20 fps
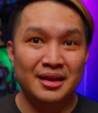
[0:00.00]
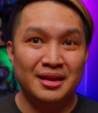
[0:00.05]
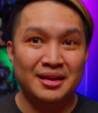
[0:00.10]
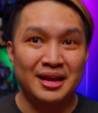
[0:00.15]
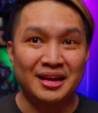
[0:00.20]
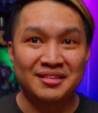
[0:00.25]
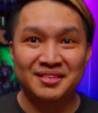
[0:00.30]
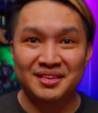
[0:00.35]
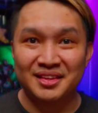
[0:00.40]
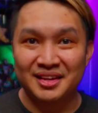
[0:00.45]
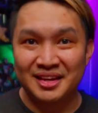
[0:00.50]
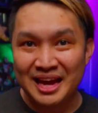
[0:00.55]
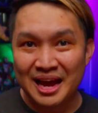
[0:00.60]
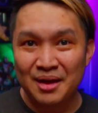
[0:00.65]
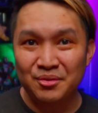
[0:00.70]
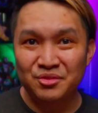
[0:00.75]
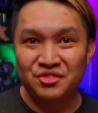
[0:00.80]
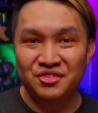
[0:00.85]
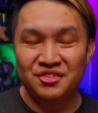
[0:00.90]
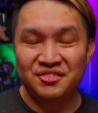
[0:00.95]
Next to the
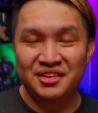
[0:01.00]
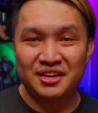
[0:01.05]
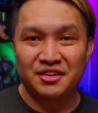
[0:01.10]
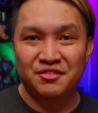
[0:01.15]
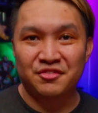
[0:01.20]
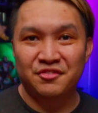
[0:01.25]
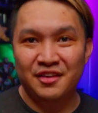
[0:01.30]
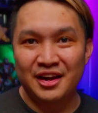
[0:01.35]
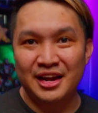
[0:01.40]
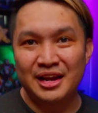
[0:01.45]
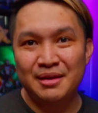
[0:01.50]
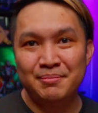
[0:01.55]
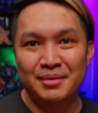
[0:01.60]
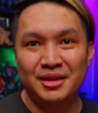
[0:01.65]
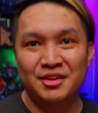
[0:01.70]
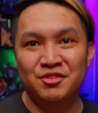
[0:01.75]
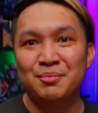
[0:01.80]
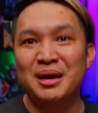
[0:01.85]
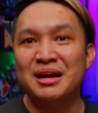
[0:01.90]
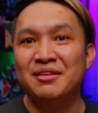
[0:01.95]
couch just out of frame
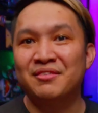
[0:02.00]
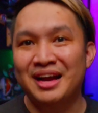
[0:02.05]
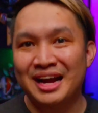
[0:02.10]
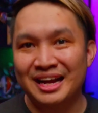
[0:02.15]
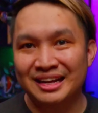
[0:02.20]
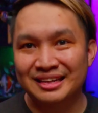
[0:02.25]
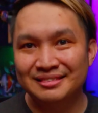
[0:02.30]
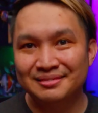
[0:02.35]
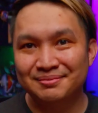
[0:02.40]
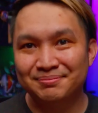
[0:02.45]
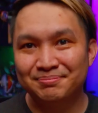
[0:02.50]
is my rack.